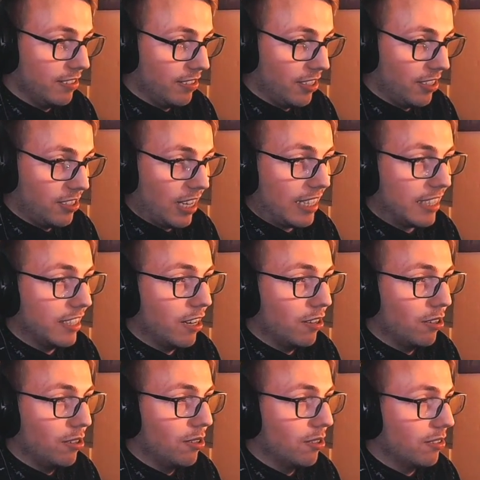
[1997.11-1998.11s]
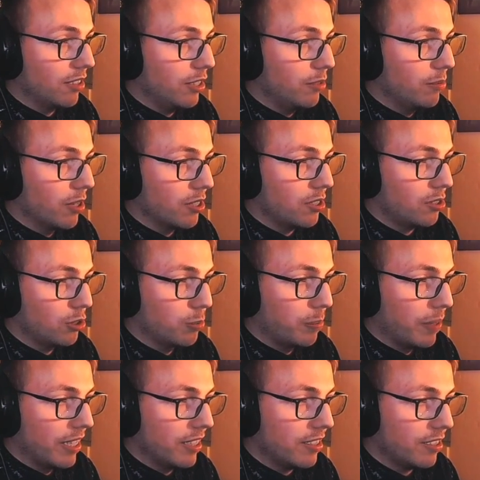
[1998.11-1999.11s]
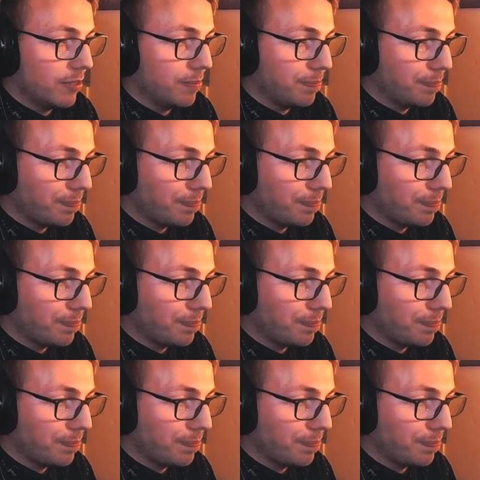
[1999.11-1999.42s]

exactly how long he wants to spend